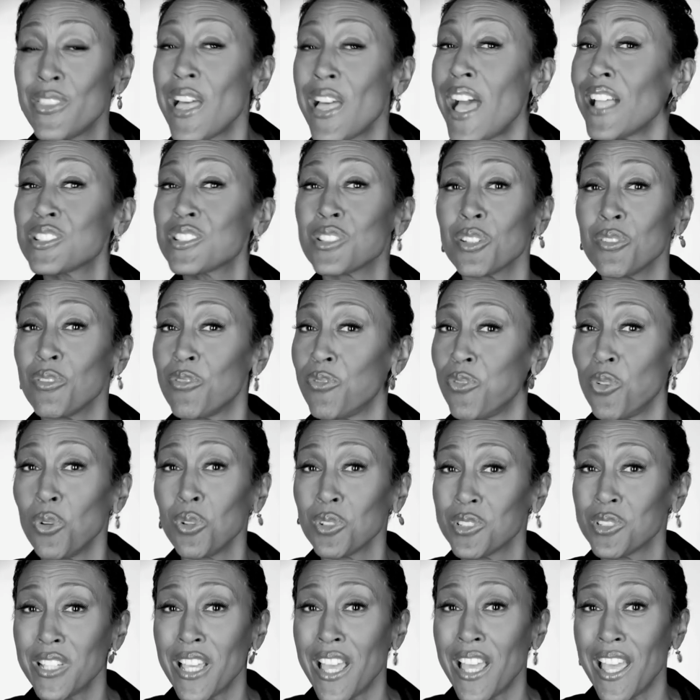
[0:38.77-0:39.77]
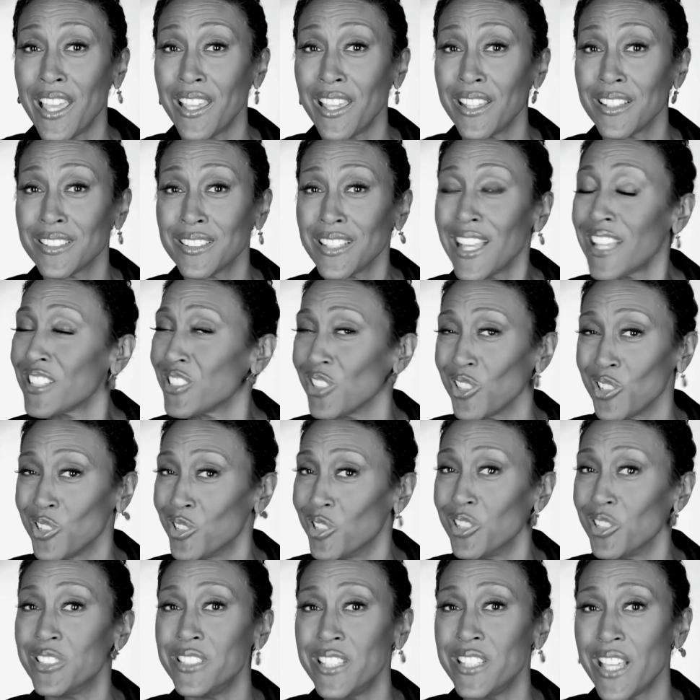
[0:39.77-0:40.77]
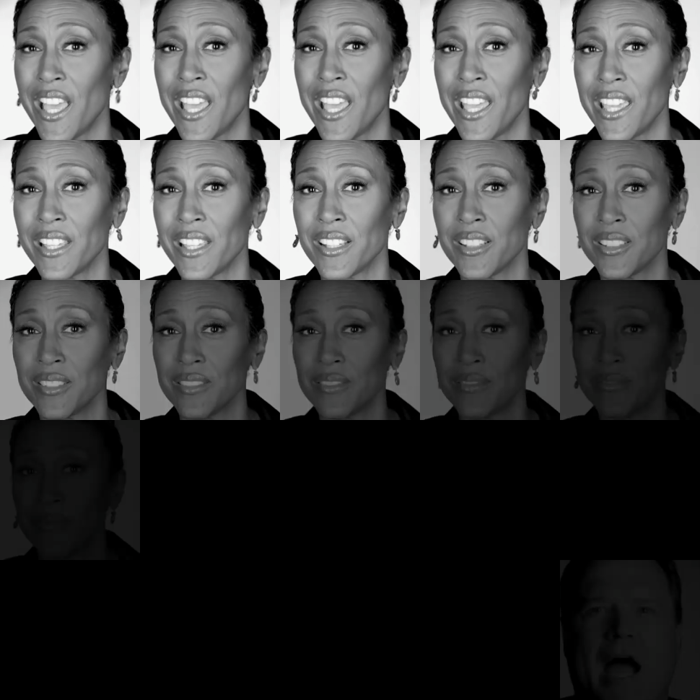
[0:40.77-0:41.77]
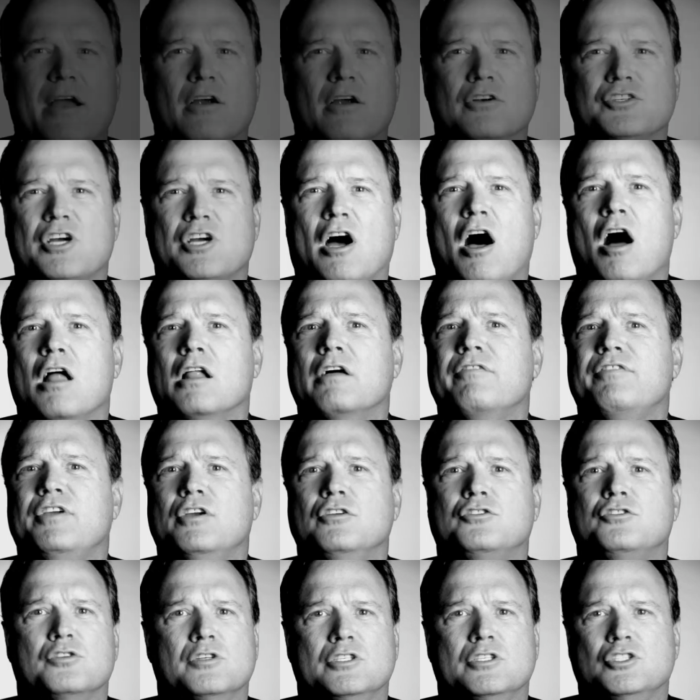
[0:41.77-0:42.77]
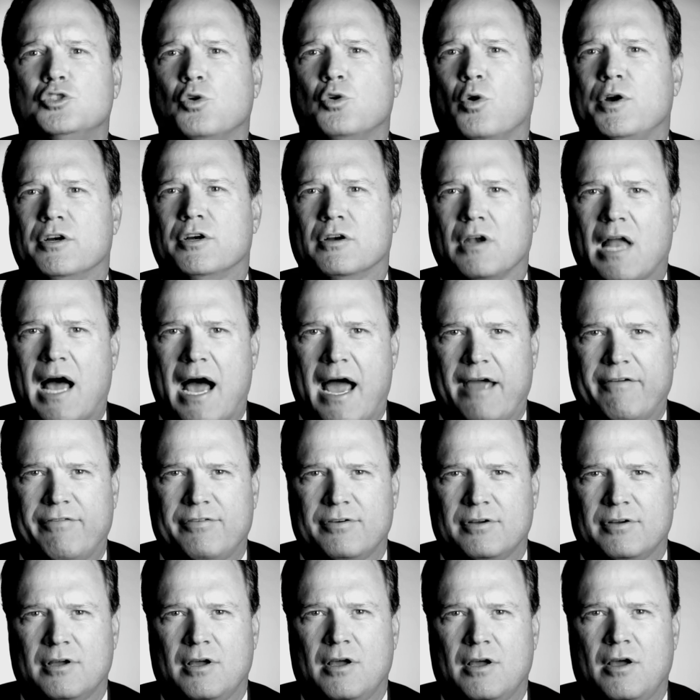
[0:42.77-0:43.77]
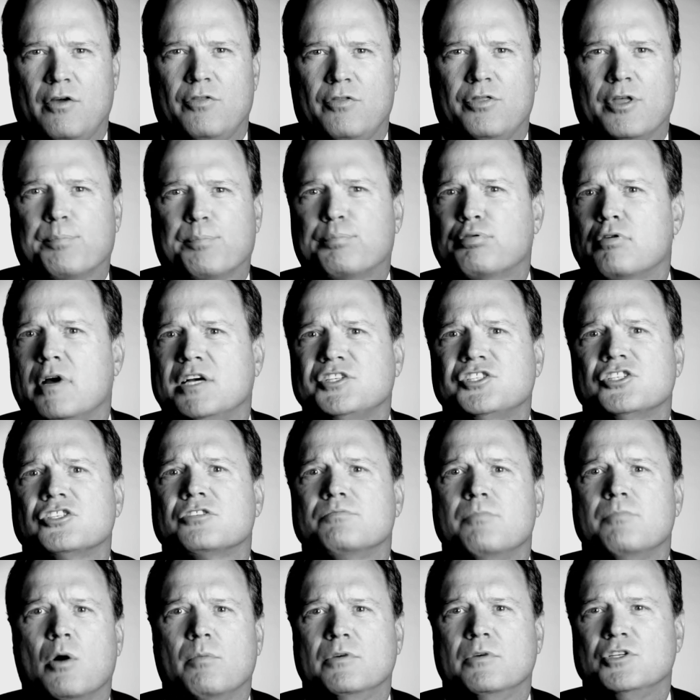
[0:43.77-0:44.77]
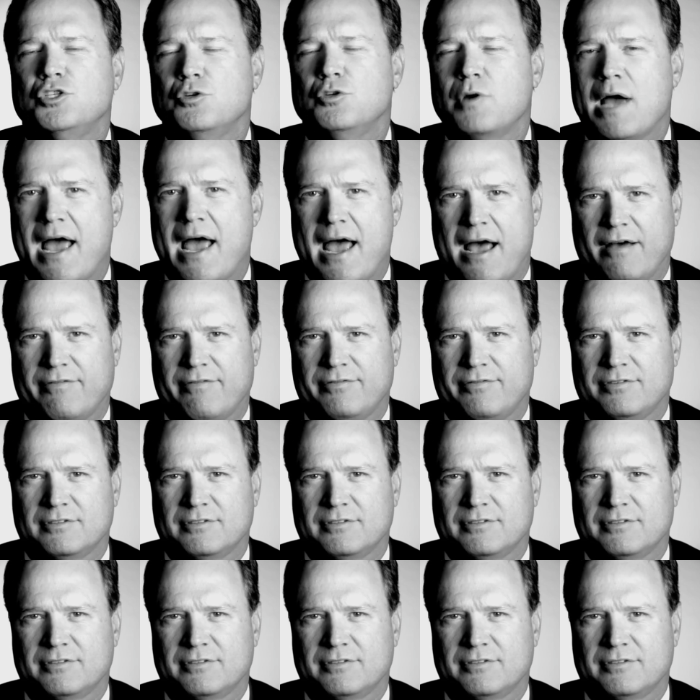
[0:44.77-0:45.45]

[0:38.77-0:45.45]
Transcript: That's a full day. That's a good day. I urge all of you to enjoy your life, the precious moments you have.